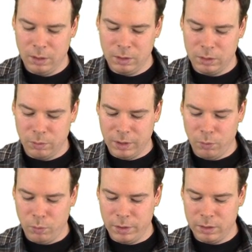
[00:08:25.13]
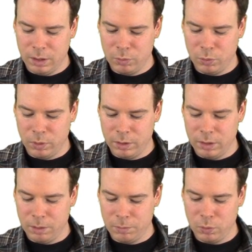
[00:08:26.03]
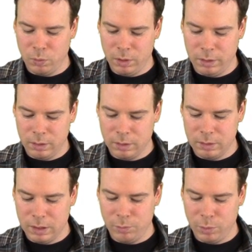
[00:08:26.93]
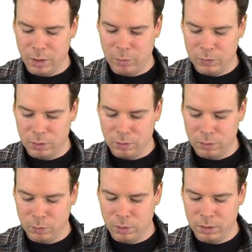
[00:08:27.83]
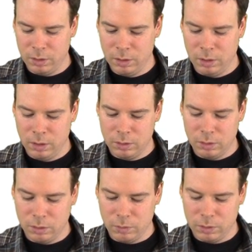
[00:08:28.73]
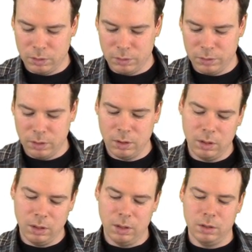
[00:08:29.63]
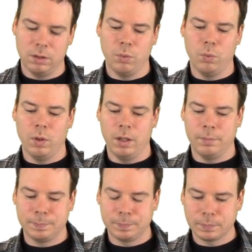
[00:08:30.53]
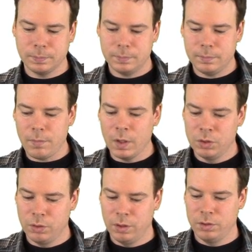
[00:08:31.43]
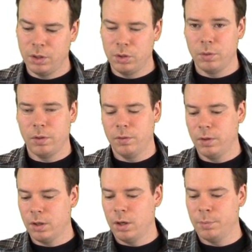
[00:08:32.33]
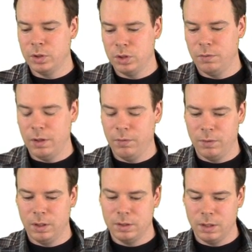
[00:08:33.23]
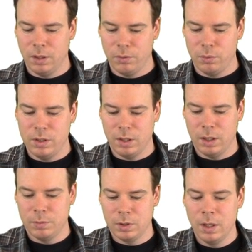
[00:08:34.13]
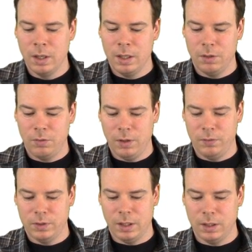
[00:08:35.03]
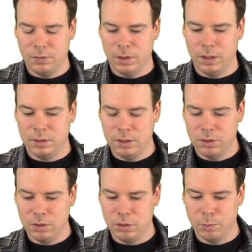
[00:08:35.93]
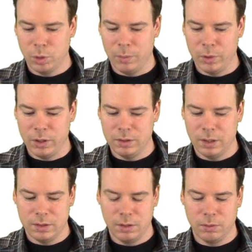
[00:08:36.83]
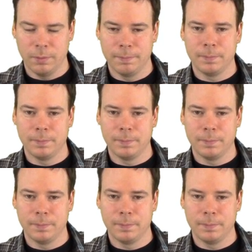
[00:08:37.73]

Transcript: So we get 1 times 1 times 1, because f prime of 0 is 1. So the result is 1. So there's our derivative of the composition of f itself 3 times if f satisfies these two properties at 0.